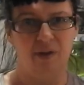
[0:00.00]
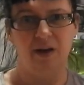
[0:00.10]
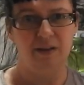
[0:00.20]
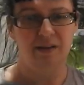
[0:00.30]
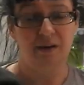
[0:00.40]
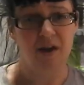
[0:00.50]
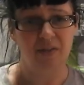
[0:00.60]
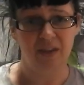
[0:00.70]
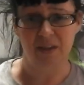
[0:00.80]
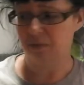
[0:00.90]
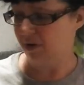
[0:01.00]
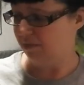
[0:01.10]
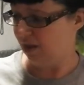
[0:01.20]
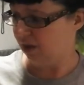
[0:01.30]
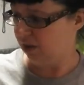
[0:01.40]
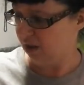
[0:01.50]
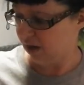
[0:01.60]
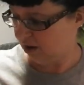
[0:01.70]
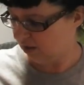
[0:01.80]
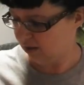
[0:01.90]
I did not think they were going to be that thick.
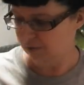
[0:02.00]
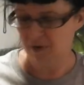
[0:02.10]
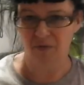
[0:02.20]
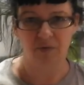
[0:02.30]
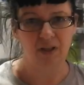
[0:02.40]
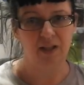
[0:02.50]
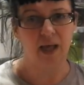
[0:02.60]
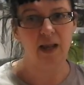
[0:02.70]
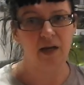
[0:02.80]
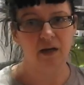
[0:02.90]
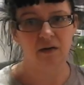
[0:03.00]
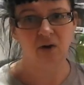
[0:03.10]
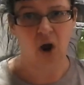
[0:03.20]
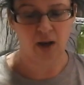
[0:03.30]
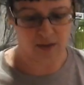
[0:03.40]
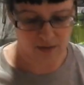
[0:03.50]
They'd be a really light cotton.